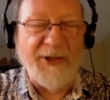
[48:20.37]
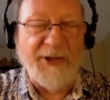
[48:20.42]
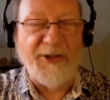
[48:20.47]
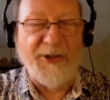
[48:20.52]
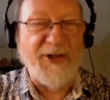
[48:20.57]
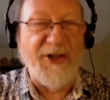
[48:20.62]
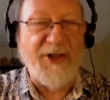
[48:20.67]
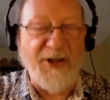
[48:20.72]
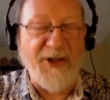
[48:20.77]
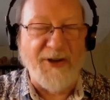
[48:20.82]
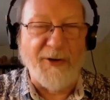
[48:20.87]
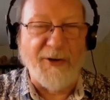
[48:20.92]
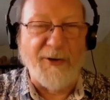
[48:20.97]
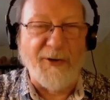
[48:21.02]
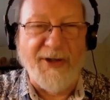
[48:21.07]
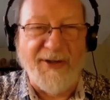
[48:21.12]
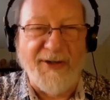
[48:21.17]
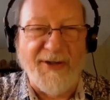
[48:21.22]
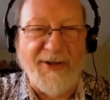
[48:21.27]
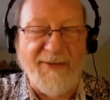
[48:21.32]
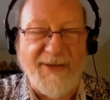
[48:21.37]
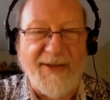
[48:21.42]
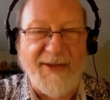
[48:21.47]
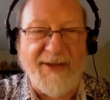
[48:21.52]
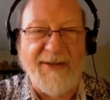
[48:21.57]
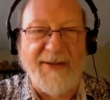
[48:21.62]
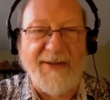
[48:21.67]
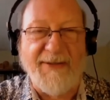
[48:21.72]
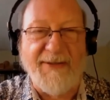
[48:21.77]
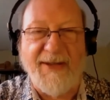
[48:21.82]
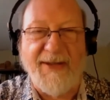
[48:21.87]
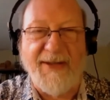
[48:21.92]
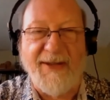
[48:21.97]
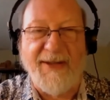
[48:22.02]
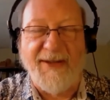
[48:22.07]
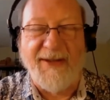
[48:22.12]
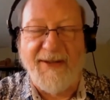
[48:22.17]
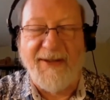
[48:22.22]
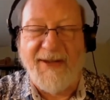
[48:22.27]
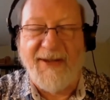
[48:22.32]

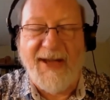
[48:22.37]
the